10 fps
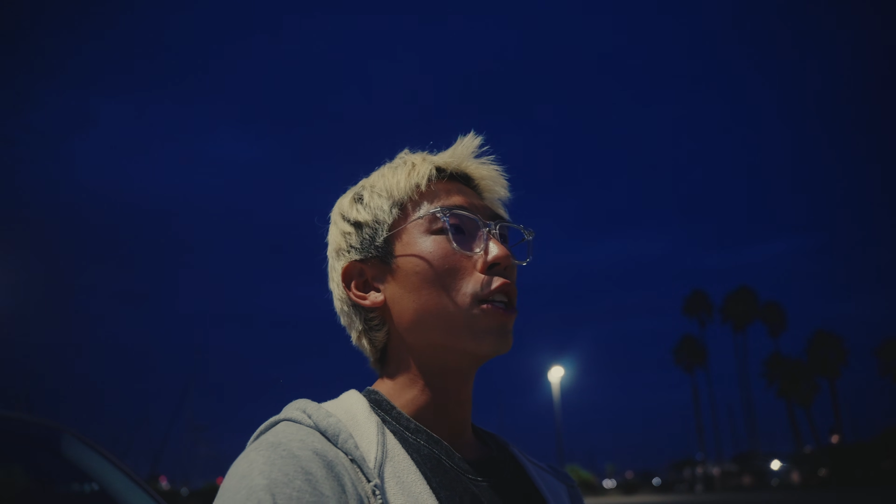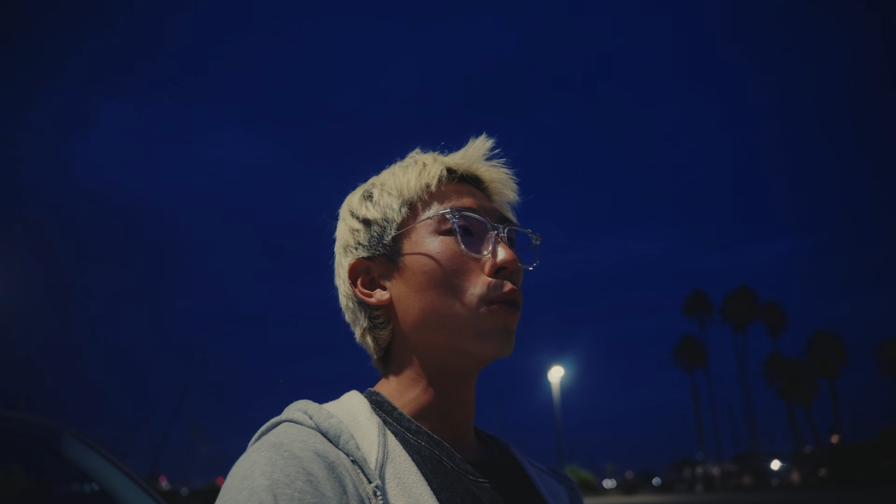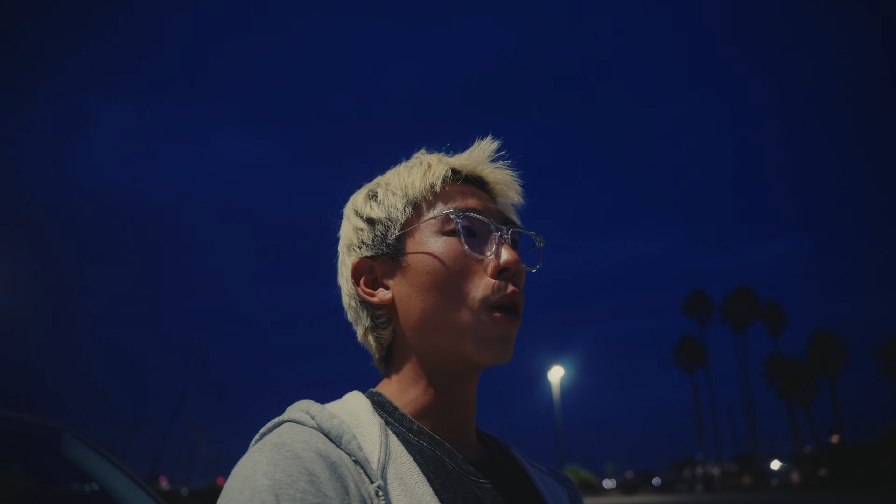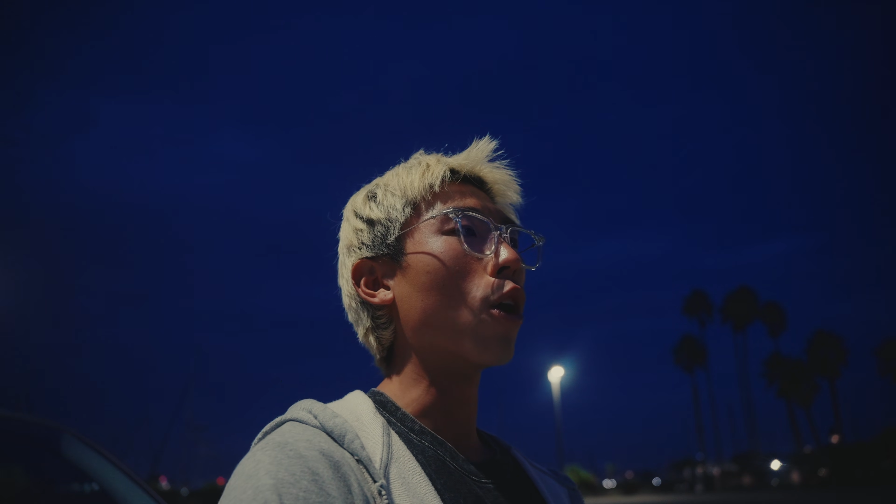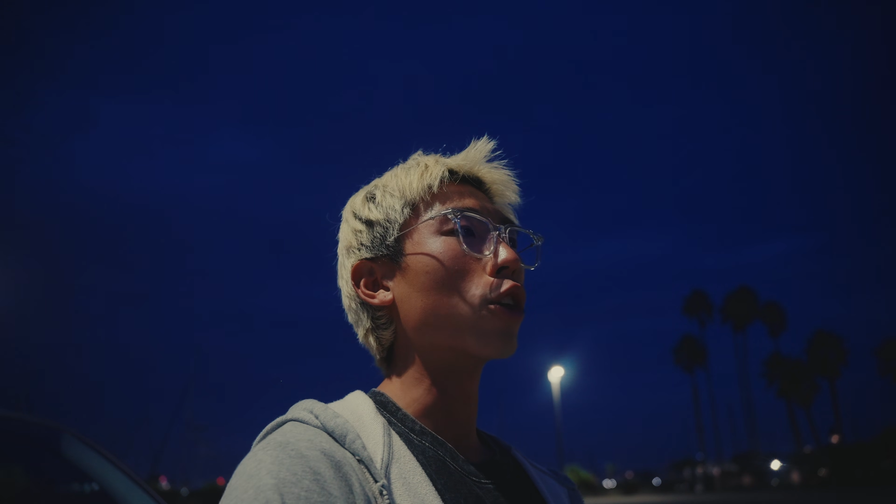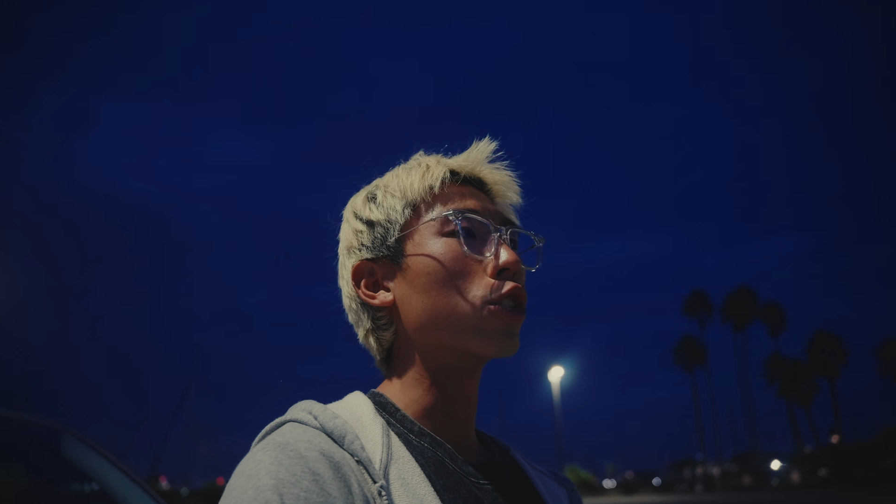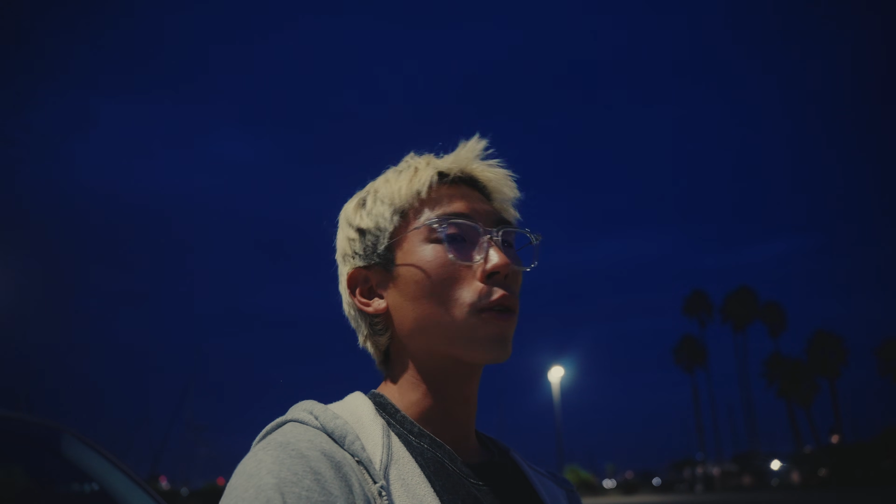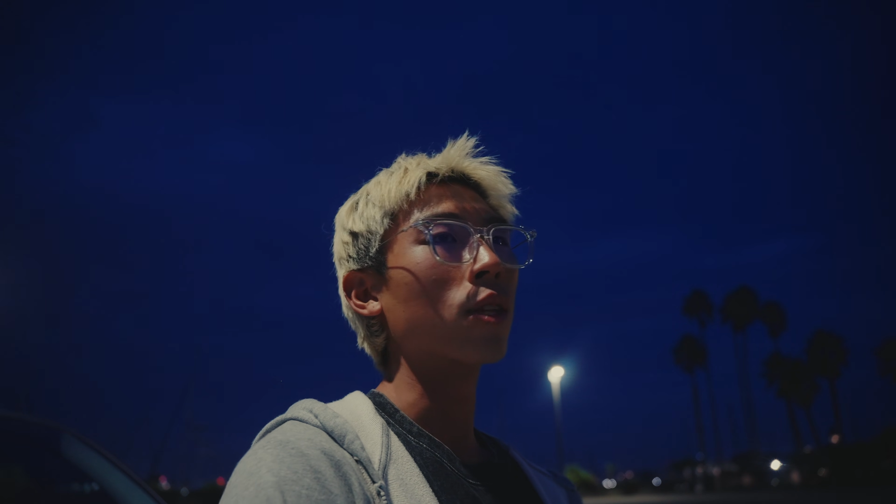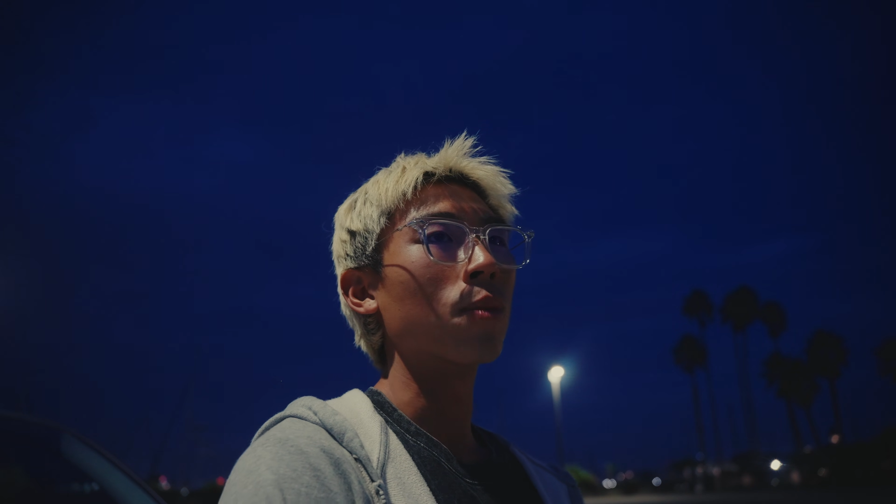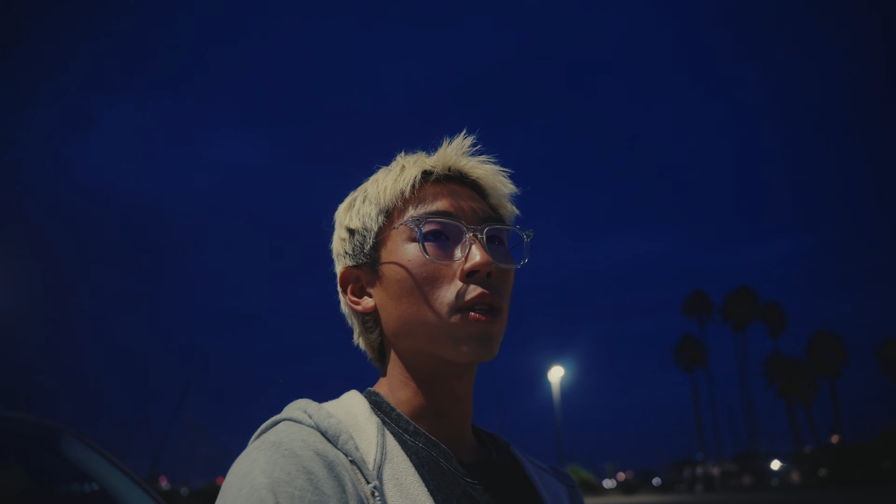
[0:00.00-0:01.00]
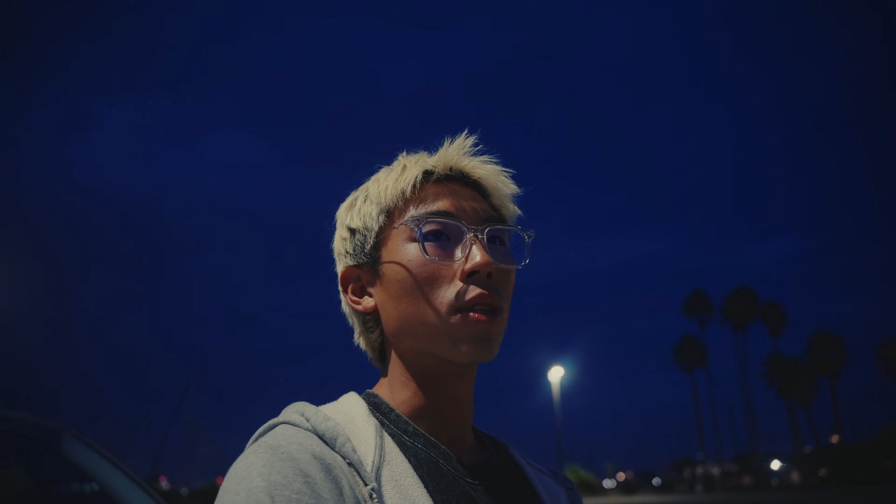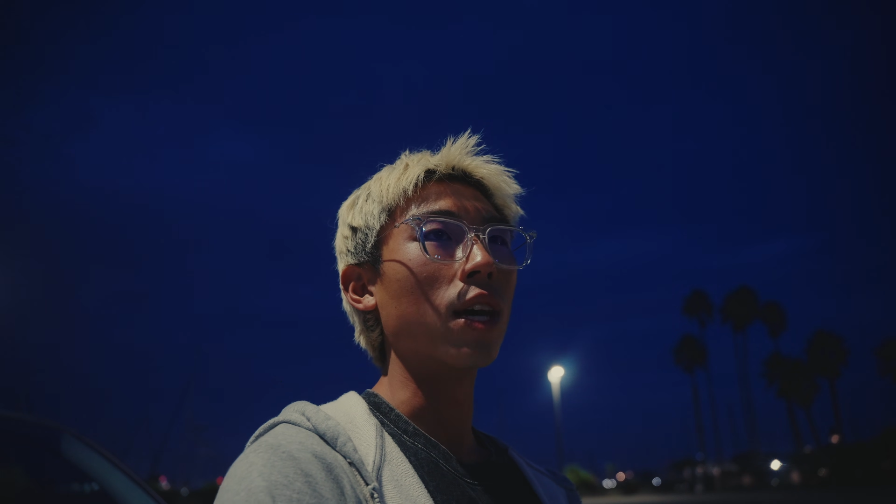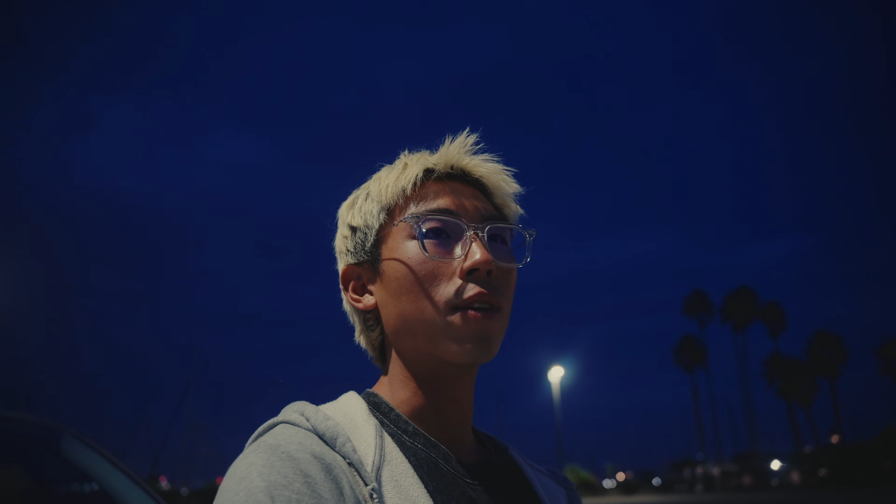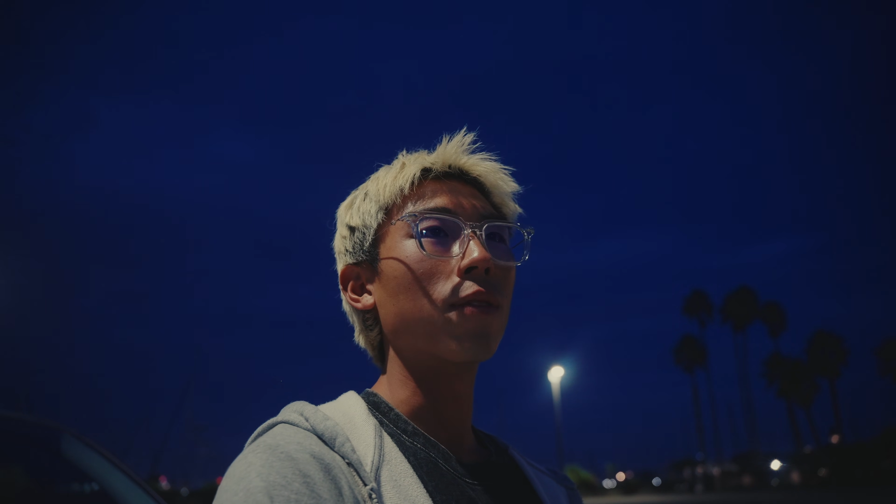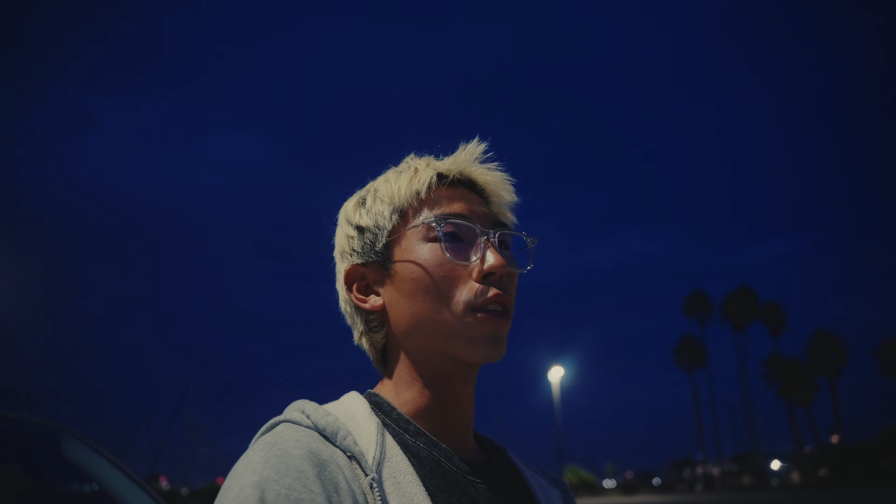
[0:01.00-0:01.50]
you are showing them your life.